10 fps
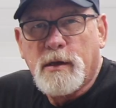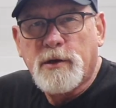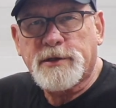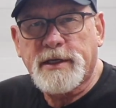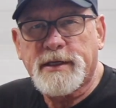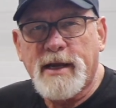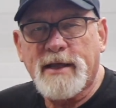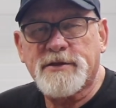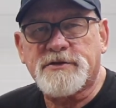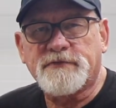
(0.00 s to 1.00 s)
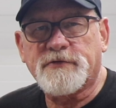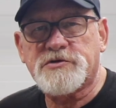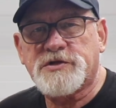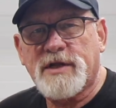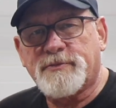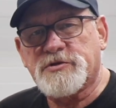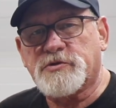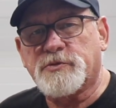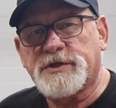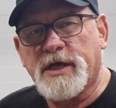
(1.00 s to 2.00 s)
Okay, now that the first step is
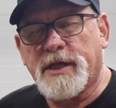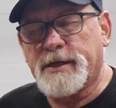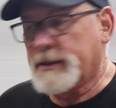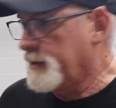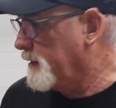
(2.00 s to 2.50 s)
done,